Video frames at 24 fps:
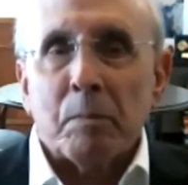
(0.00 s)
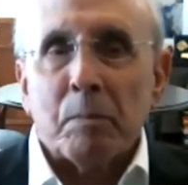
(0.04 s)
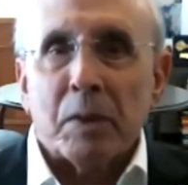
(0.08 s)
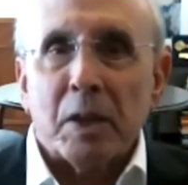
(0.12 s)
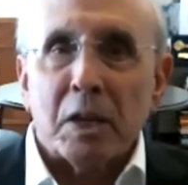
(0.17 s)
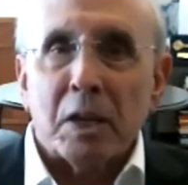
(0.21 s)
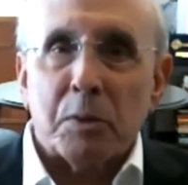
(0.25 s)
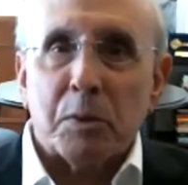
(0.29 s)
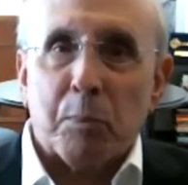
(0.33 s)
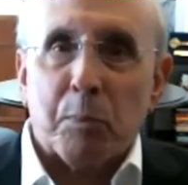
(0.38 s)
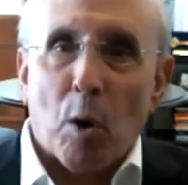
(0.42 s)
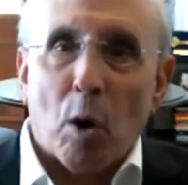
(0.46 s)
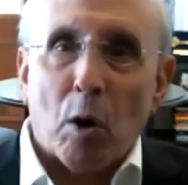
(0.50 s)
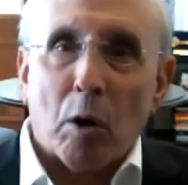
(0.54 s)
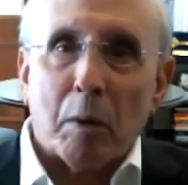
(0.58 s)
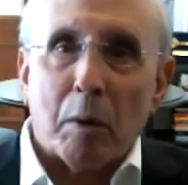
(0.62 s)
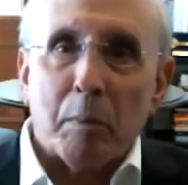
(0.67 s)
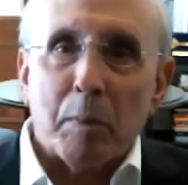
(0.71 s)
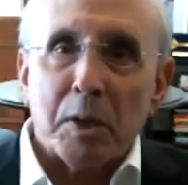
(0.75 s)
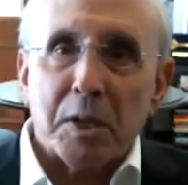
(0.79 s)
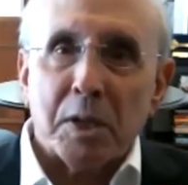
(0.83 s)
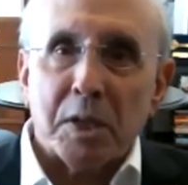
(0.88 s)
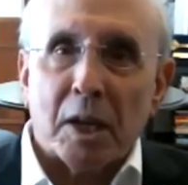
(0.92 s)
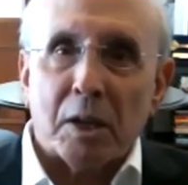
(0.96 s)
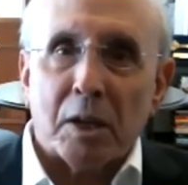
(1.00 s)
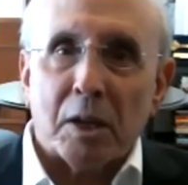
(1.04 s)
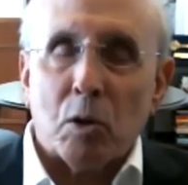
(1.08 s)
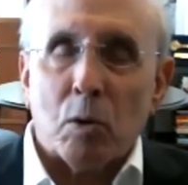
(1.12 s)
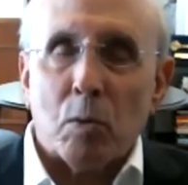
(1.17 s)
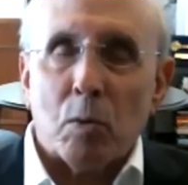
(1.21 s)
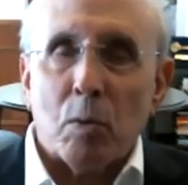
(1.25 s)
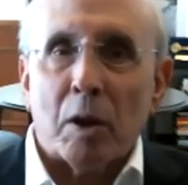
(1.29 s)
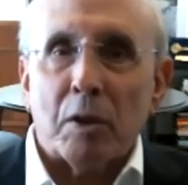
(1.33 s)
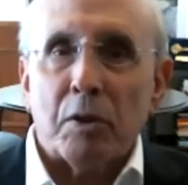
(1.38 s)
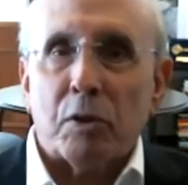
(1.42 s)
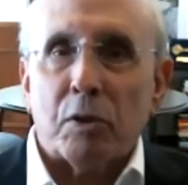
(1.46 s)
This program is set to
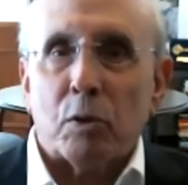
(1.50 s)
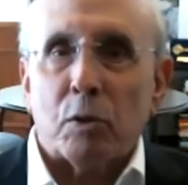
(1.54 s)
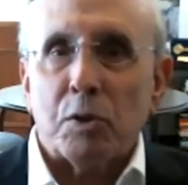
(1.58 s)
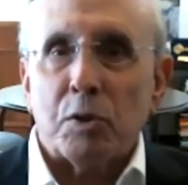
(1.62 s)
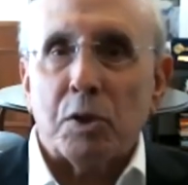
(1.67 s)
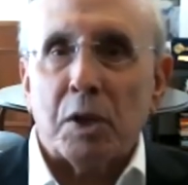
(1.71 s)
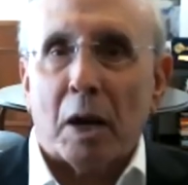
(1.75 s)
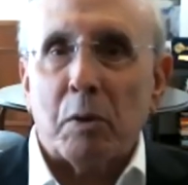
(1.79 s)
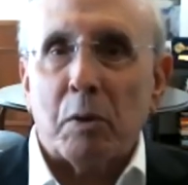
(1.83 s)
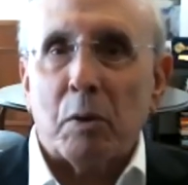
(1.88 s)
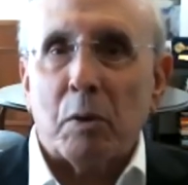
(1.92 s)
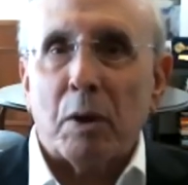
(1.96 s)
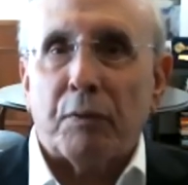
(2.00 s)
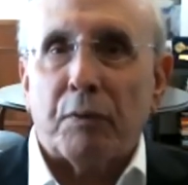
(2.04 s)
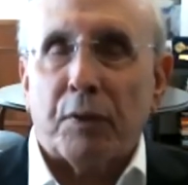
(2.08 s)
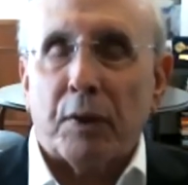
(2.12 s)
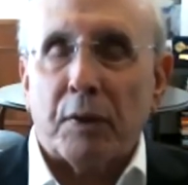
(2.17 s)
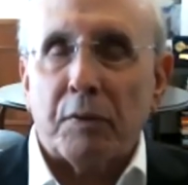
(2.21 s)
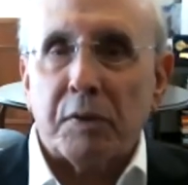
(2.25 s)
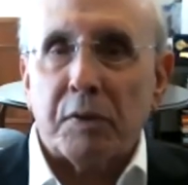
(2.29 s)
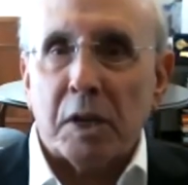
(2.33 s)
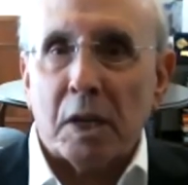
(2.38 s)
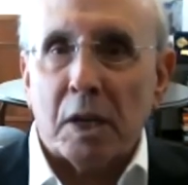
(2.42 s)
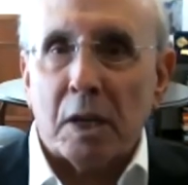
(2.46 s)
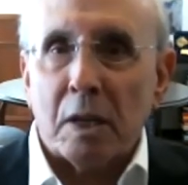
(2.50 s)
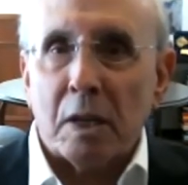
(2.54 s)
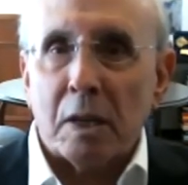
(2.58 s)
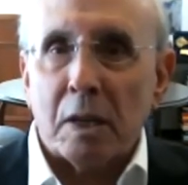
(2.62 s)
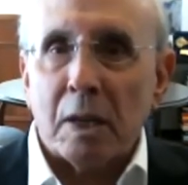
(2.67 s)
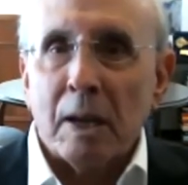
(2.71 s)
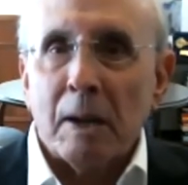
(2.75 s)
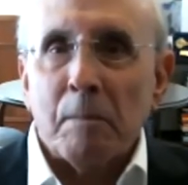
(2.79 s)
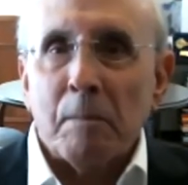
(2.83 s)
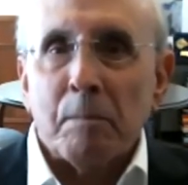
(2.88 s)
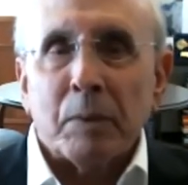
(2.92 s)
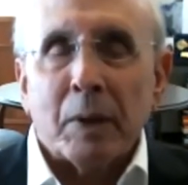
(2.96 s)
run through January 15th
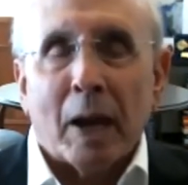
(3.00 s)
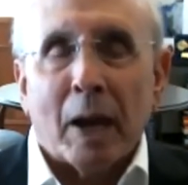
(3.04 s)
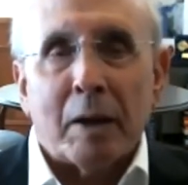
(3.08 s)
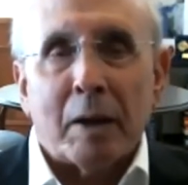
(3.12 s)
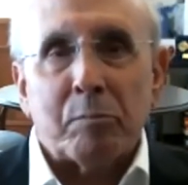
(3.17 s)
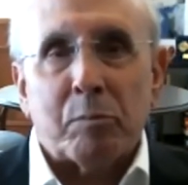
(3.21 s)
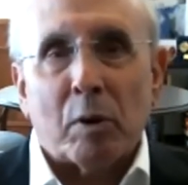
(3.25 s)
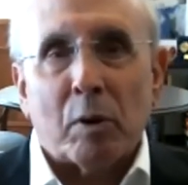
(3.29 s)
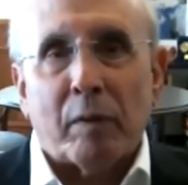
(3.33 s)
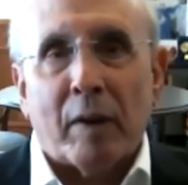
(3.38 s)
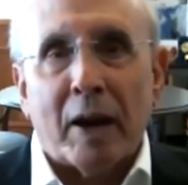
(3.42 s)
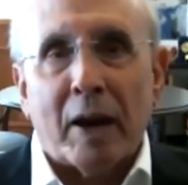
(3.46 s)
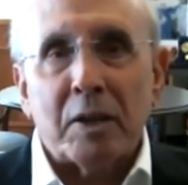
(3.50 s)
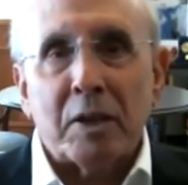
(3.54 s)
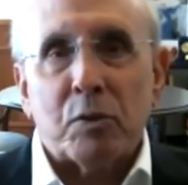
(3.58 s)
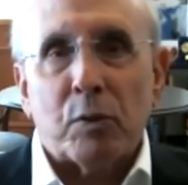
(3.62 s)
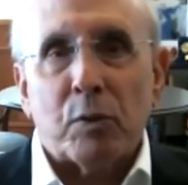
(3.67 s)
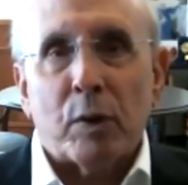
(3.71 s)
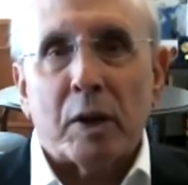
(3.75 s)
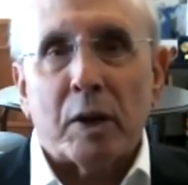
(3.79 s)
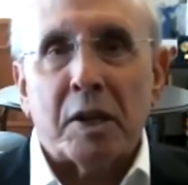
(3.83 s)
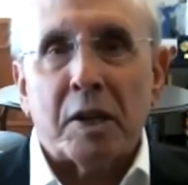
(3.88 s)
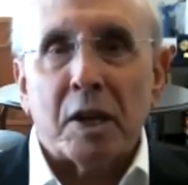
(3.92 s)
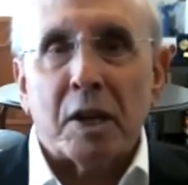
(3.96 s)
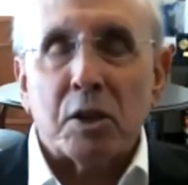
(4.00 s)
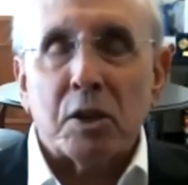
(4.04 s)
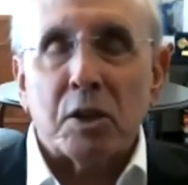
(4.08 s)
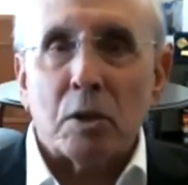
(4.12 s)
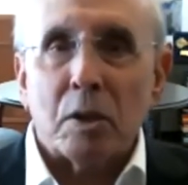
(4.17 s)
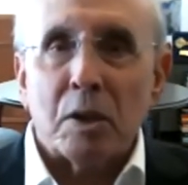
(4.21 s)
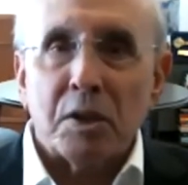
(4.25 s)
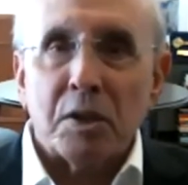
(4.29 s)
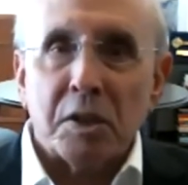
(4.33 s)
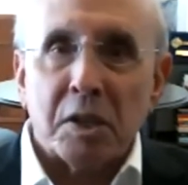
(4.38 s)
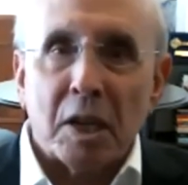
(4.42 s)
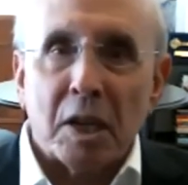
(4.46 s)
and provides for
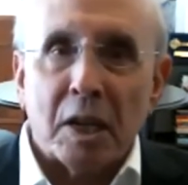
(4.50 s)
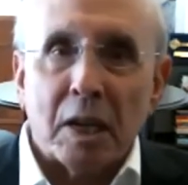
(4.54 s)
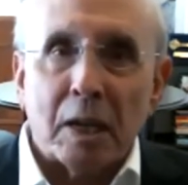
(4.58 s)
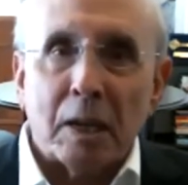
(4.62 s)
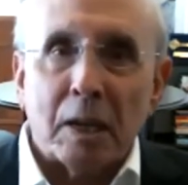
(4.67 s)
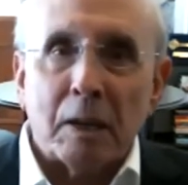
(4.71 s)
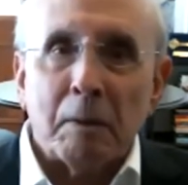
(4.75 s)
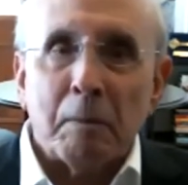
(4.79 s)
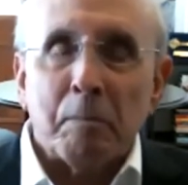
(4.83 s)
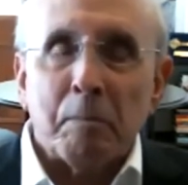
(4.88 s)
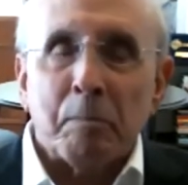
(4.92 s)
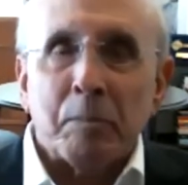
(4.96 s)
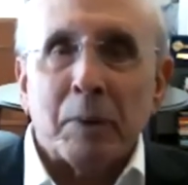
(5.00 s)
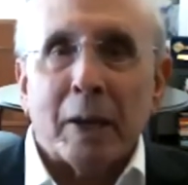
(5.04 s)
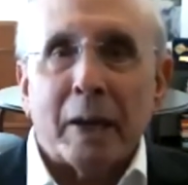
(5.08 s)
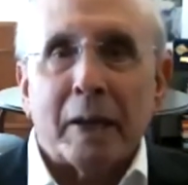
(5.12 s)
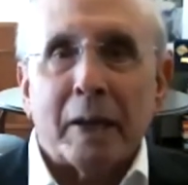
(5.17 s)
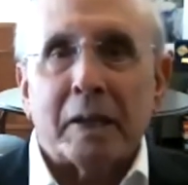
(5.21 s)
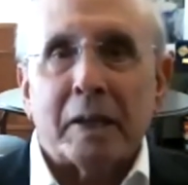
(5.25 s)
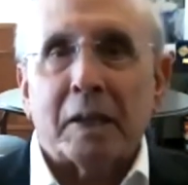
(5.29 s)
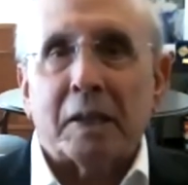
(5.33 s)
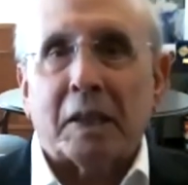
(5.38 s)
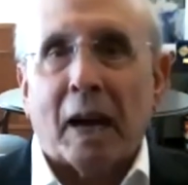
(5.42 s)
additional seating at a